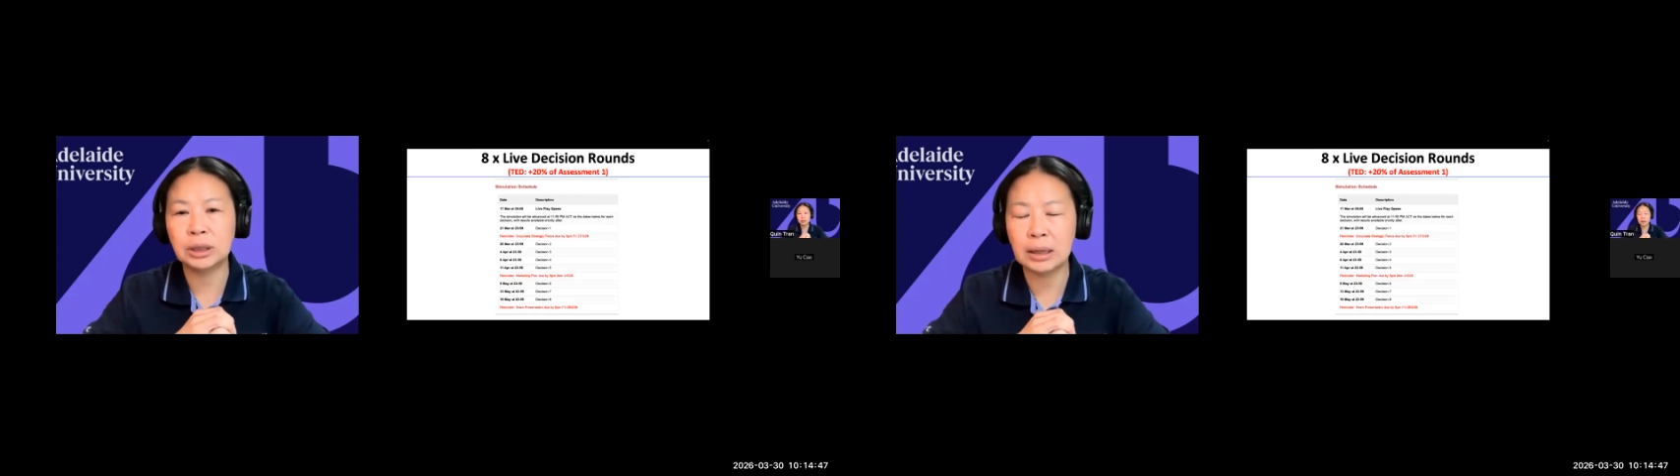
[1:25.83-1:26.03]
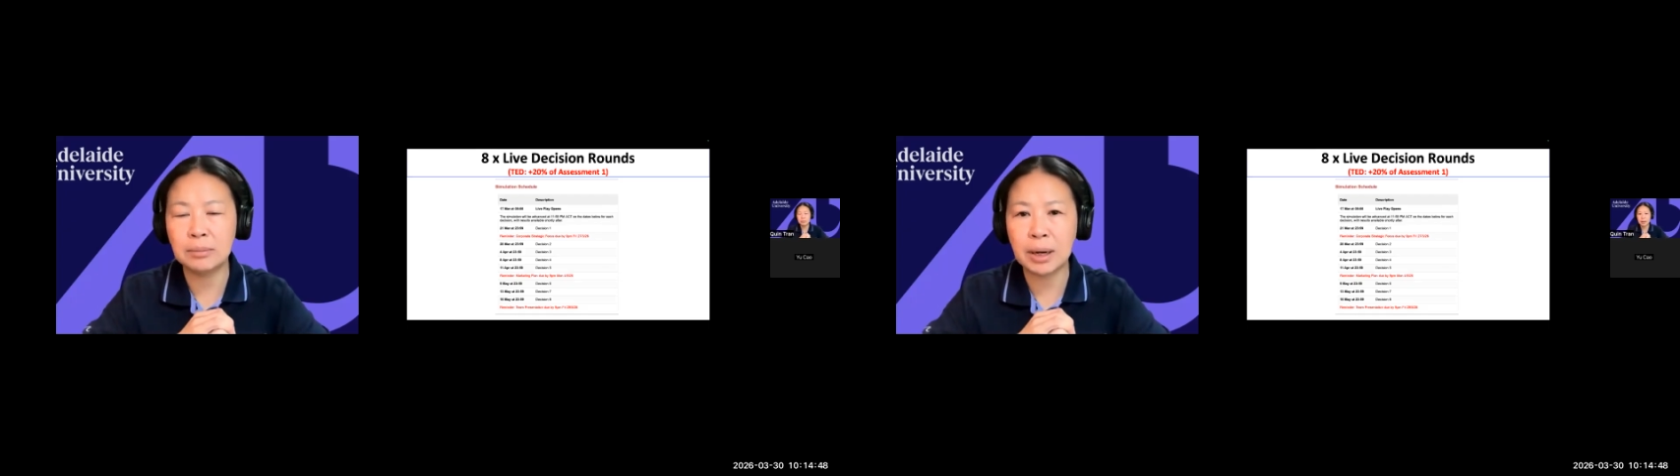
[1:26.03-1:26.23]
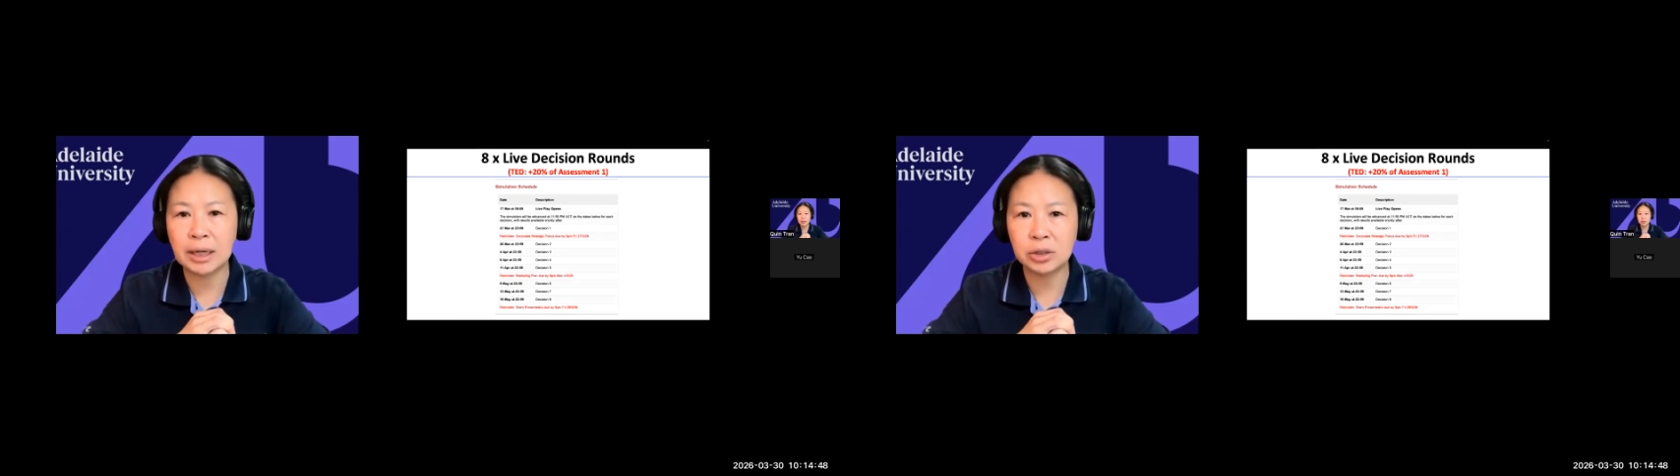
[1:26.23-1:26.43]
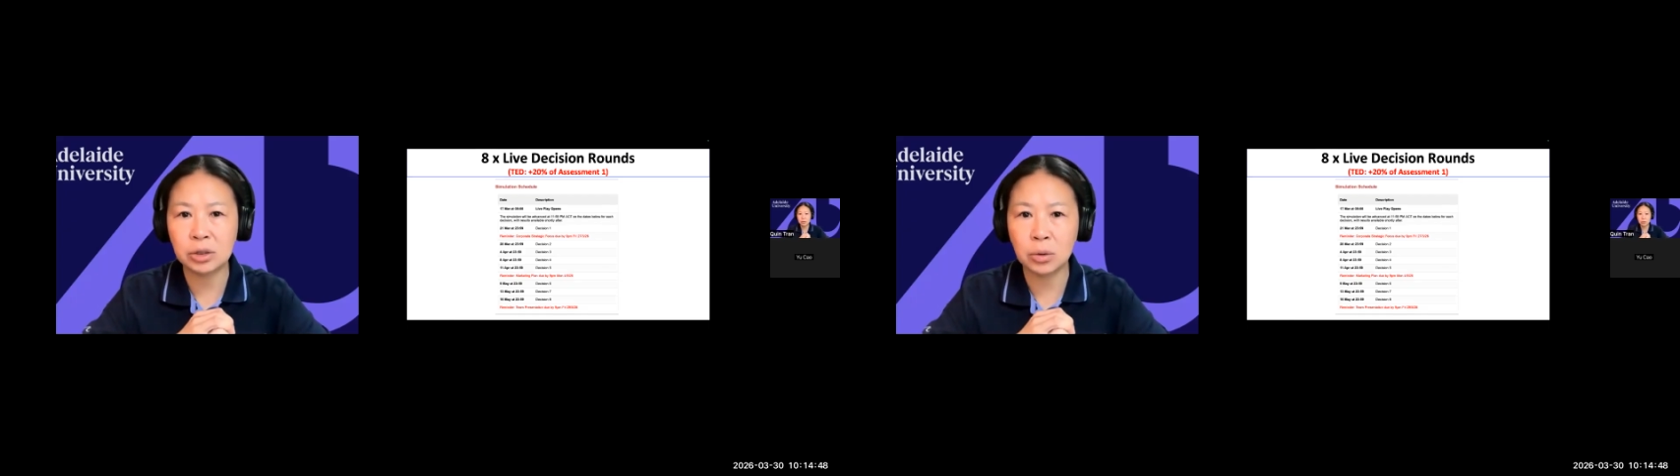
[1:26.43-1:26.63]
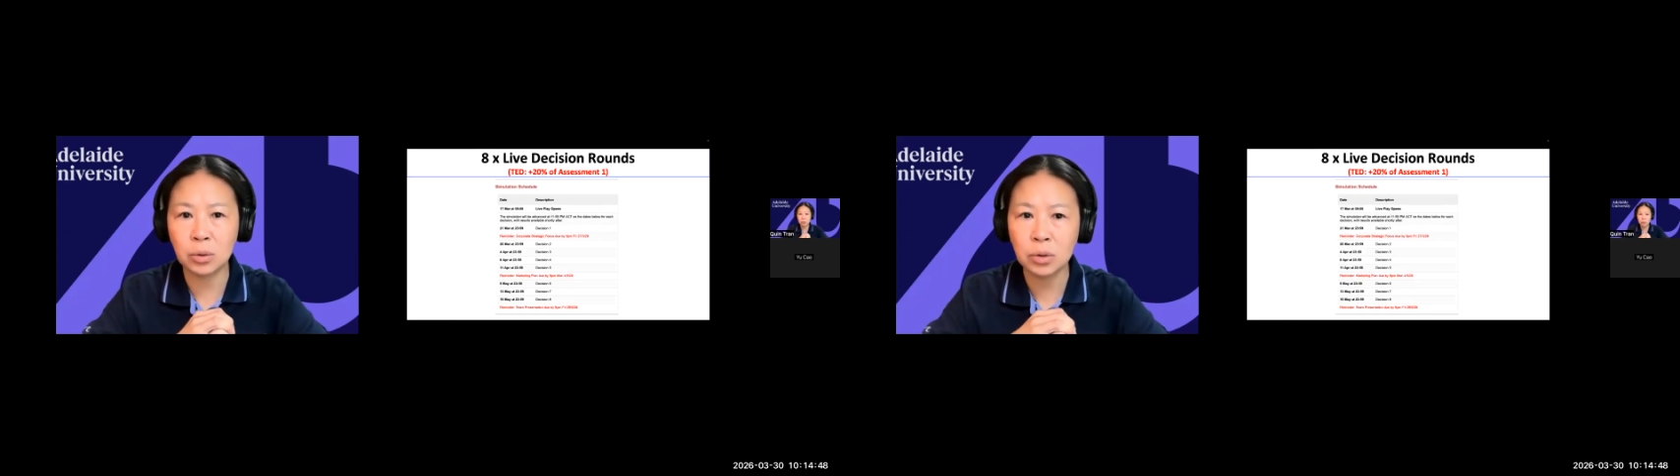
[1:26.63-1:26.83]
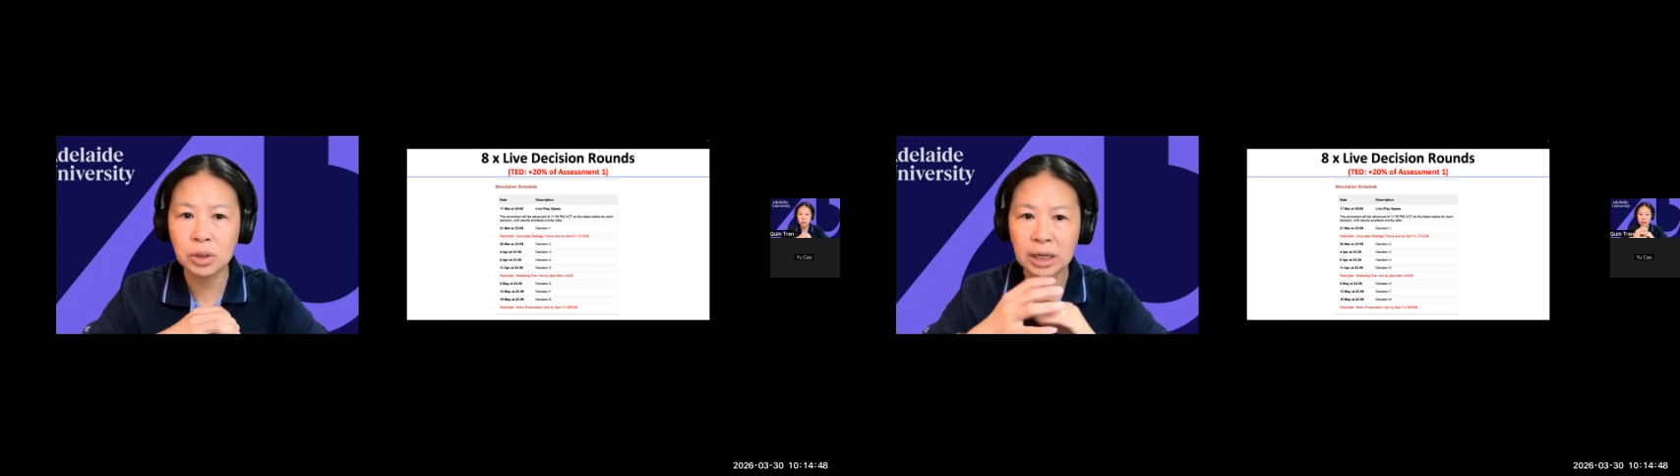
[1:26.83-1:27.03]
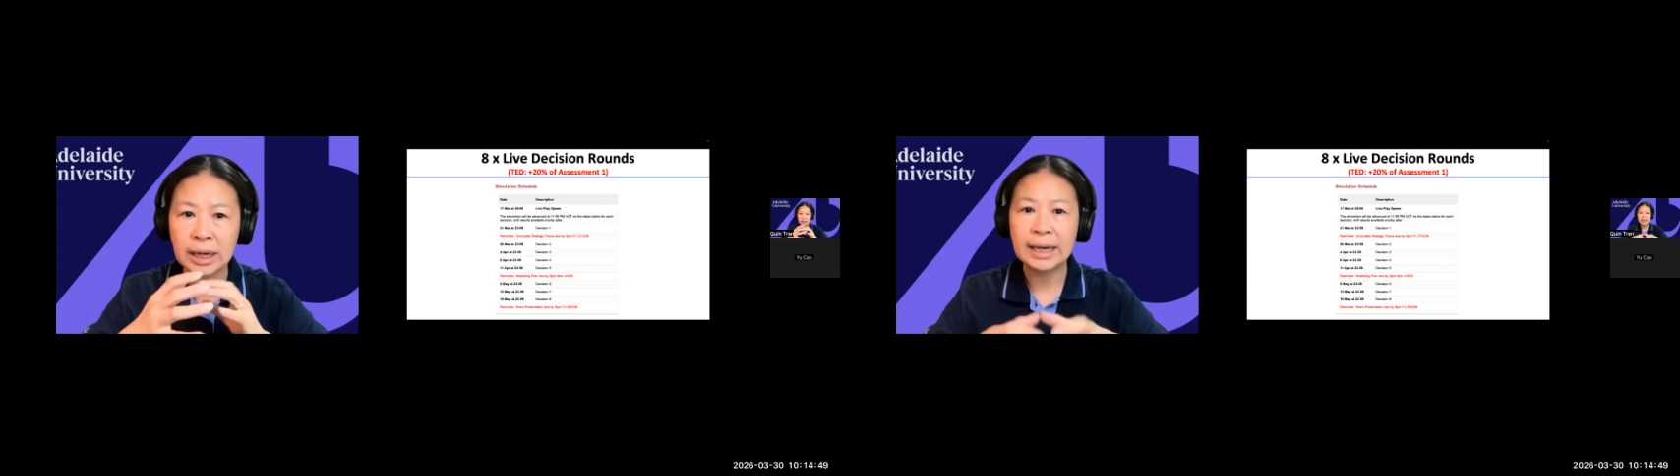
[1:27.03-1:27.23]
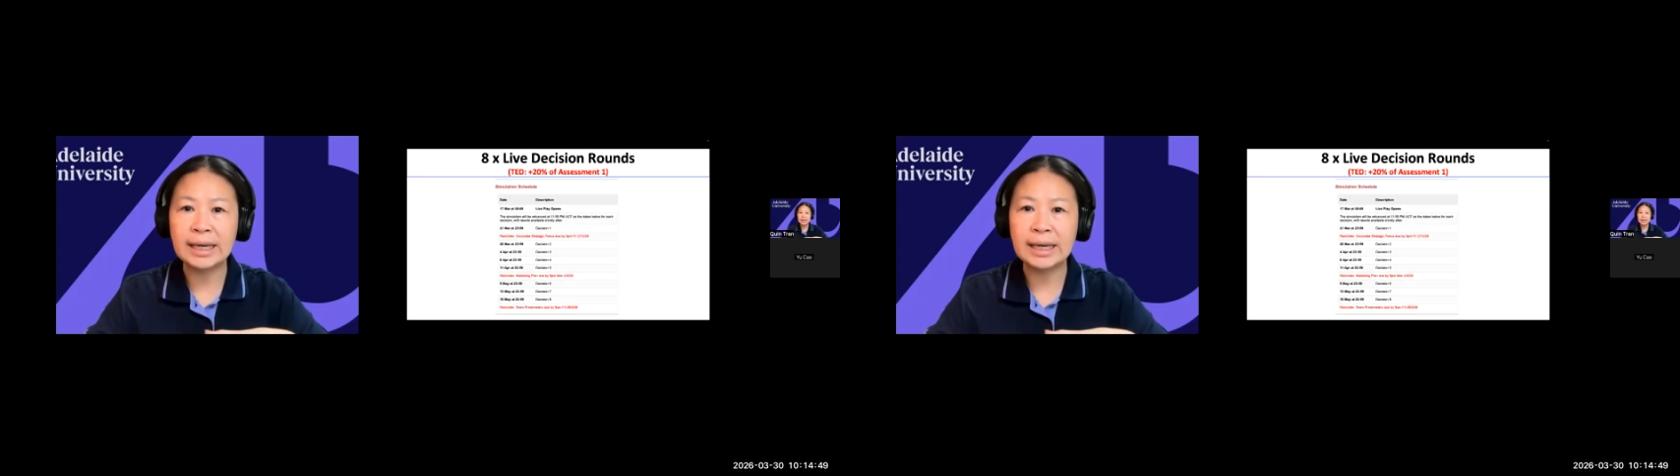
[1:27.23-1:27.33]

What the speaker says: team-based course